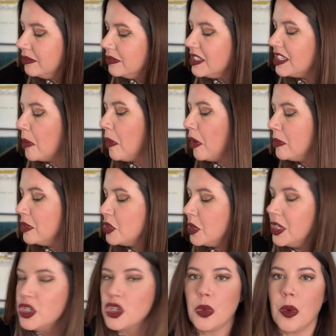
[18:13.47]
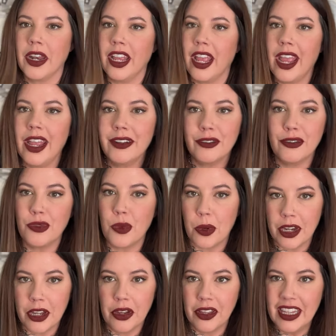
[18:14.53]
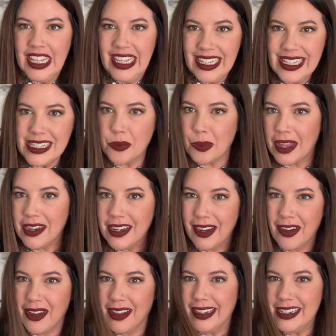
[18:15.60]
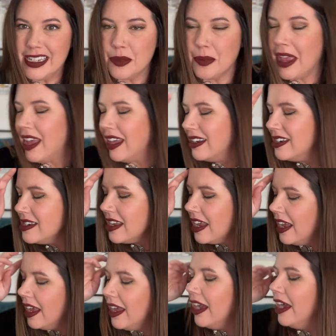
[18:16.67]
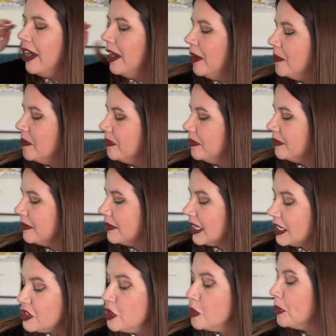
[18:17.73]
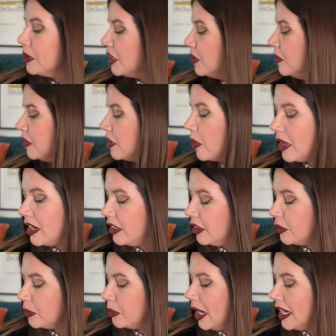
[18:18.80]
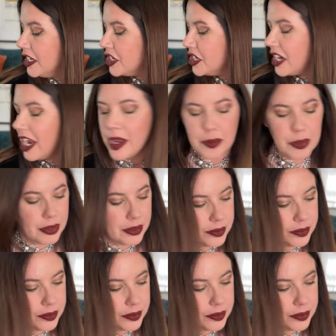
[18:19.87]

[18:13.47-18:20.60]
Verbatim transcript: somewhere between twenty-eight and forty on these, depending on demand. Um, super cute though, and in great shape.